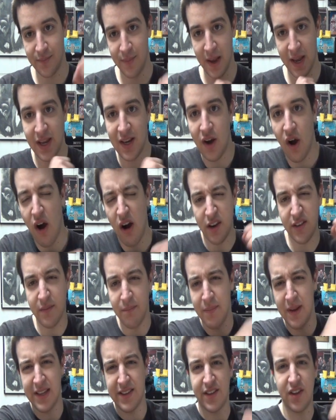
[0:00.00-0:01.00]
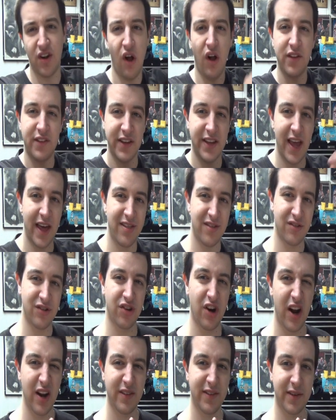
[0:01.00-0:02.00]
main cards and mix it all together and
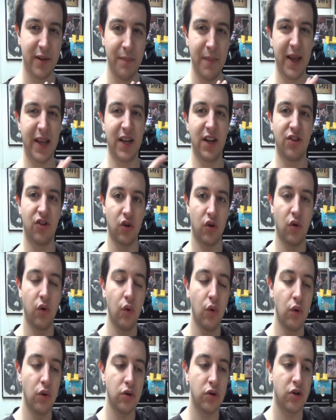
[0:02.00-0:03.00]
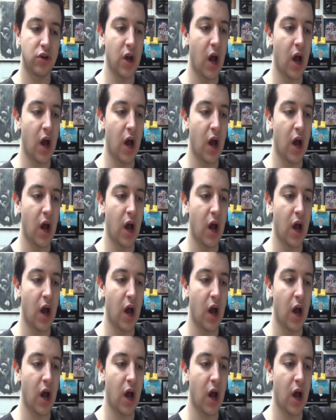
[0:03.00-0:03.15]
tries to make it into a cool,